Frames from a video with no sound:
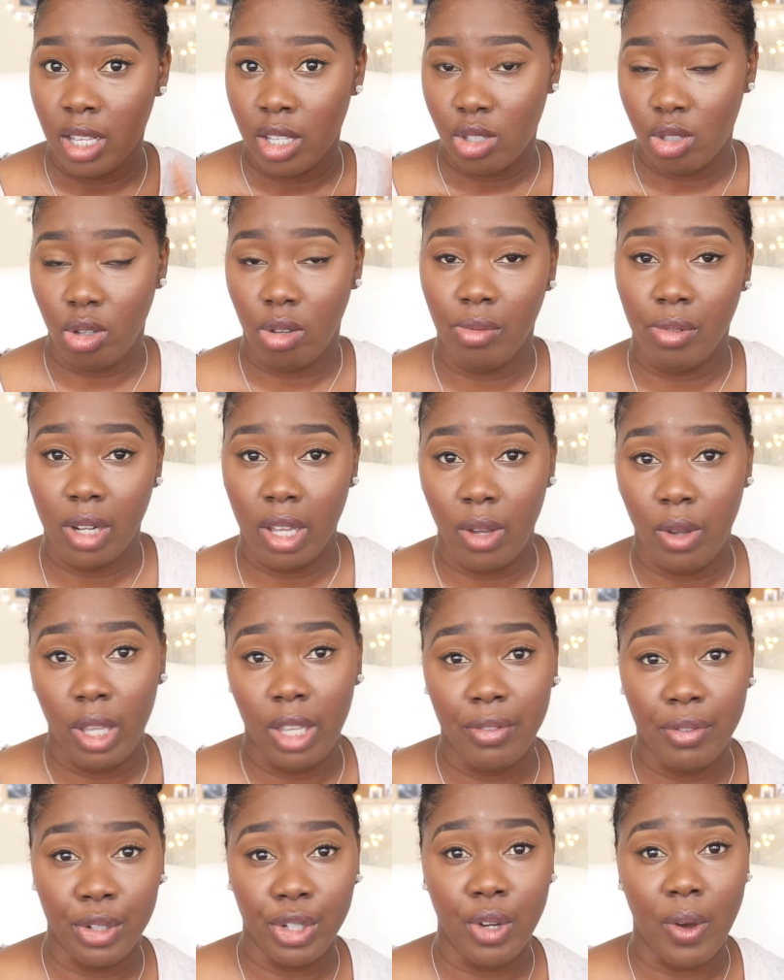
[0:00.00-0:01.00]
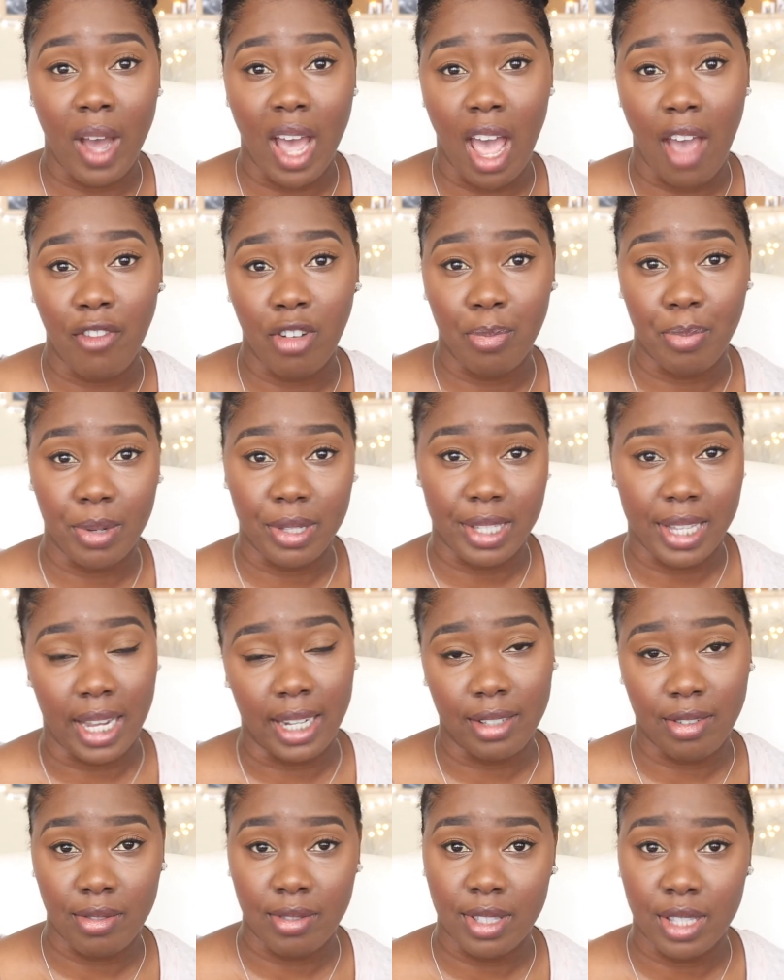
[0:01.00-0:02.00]
So even though I have a
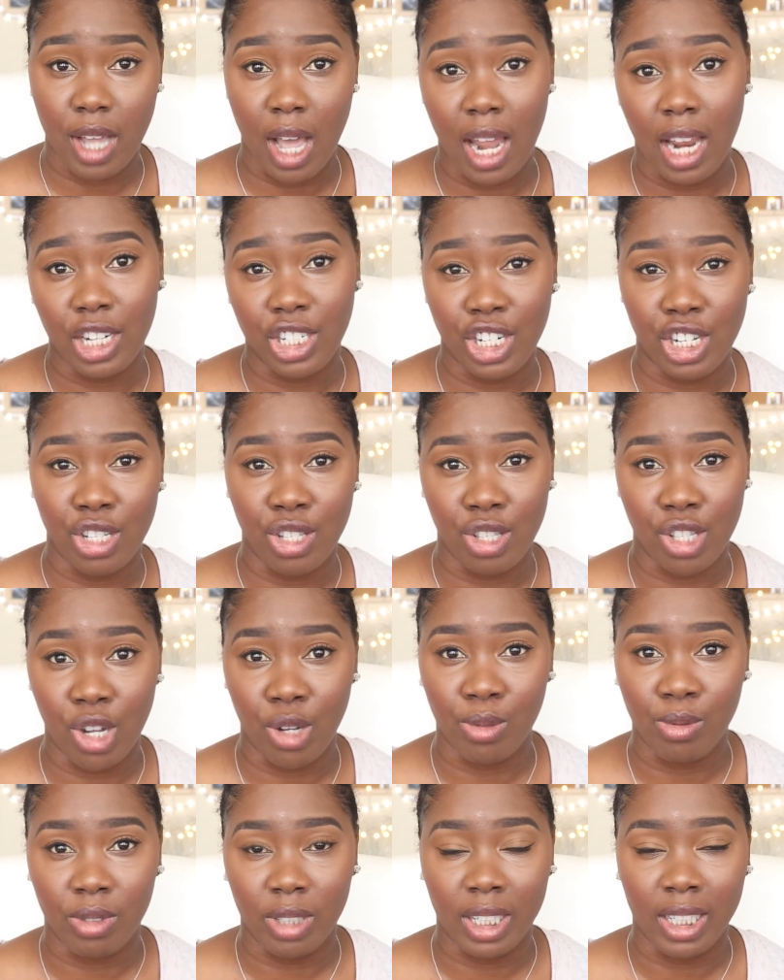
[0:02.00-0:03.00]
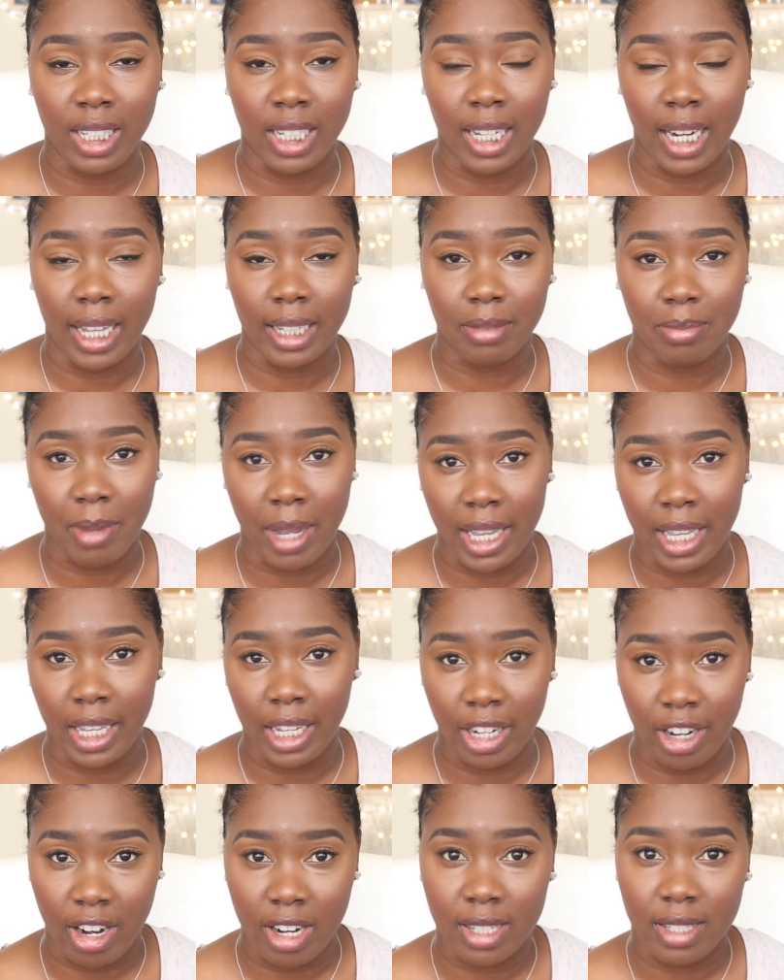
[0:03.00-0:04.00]
protective style, I just don't neglect my hair.